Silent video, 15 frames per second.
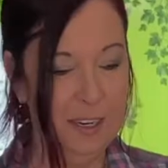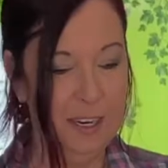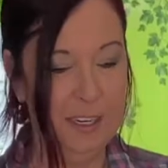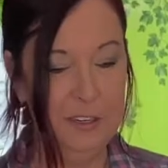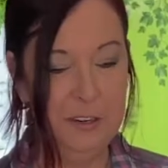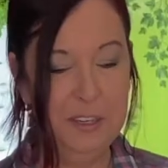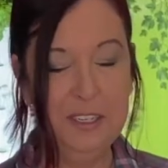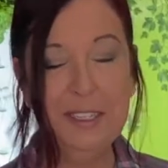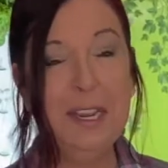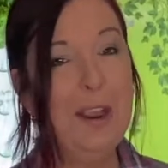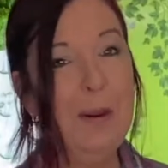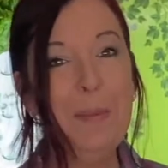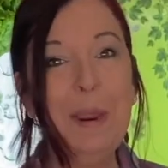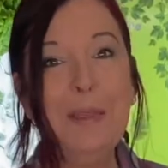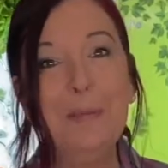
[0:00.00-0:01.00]
and you can
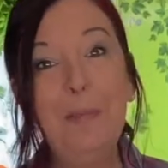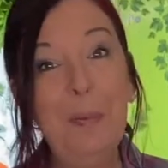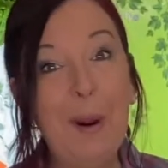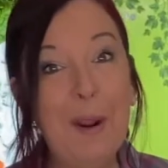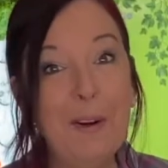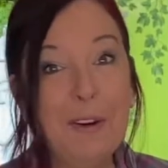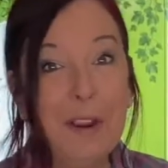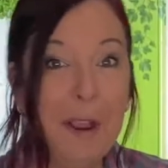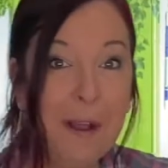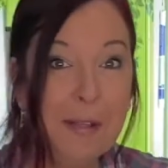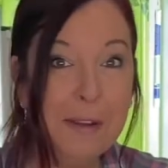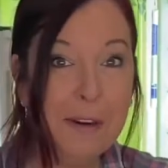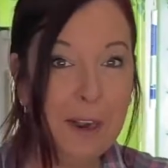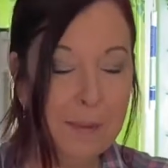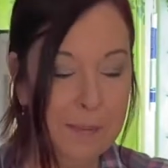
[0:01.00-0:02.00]
tell by the brown
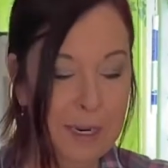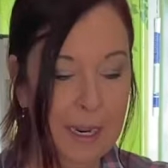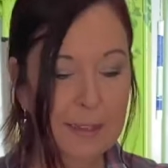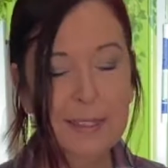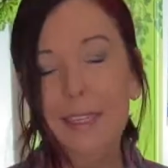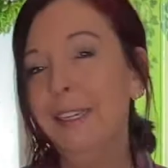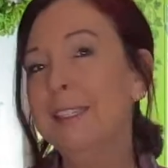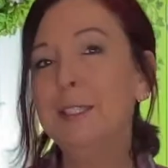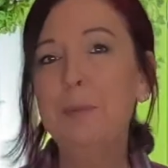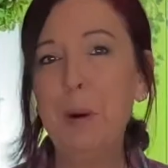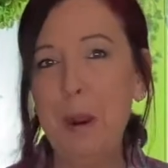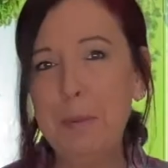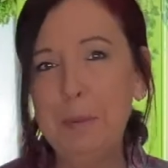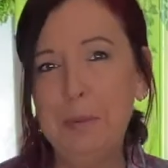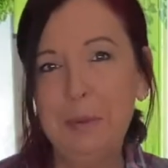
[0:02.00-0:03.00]
color, I'm guessing it's
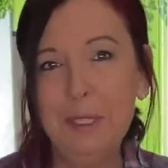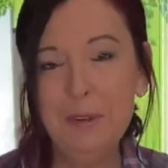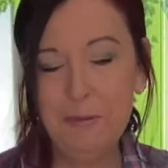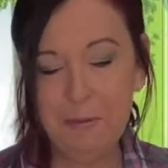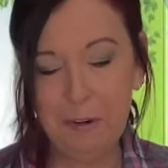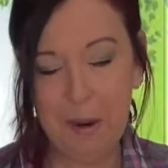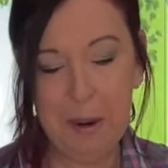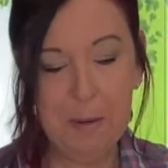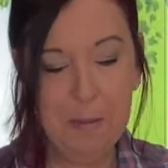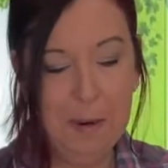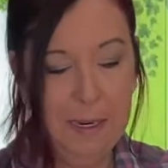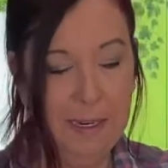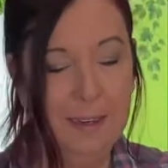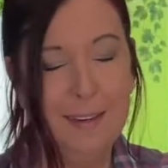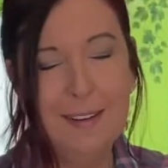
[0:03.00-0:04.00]
probably from,
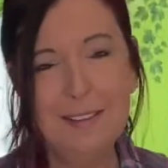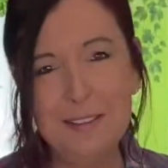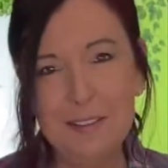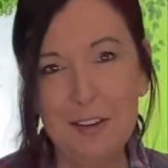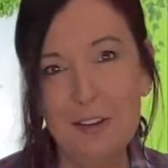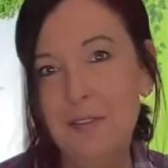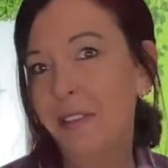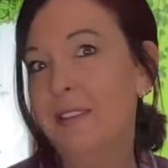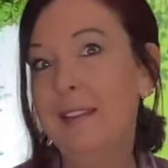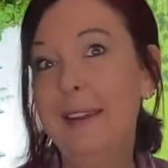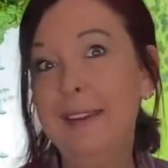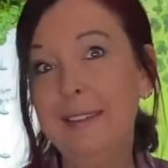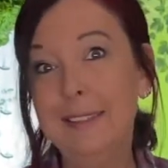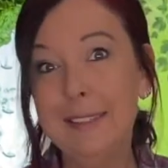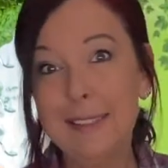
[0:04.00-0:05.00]
I don't know, the
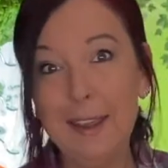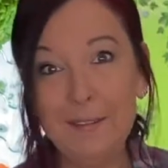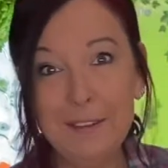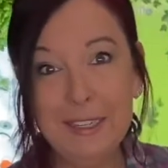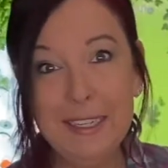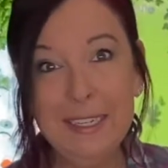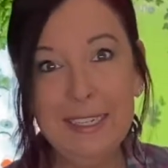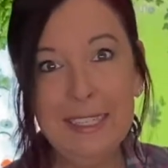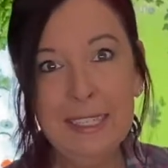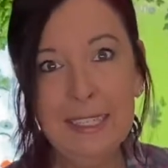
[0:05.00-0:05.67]
late 70s.